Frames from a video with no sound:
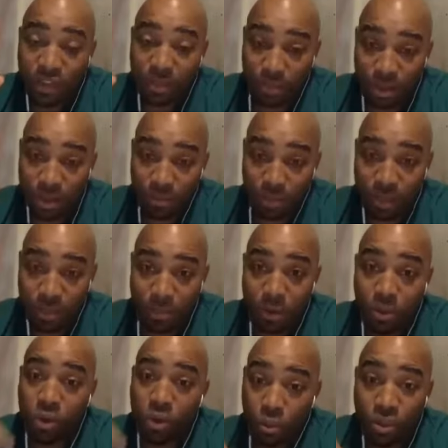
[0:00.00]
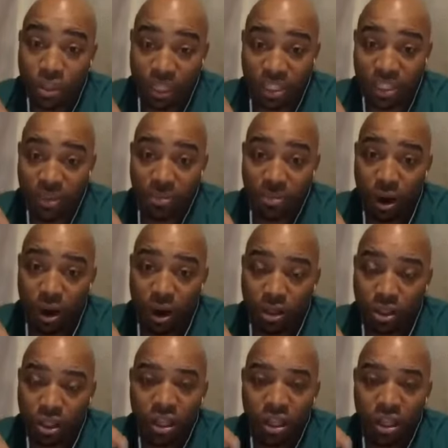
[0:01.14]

million people with these SIM cards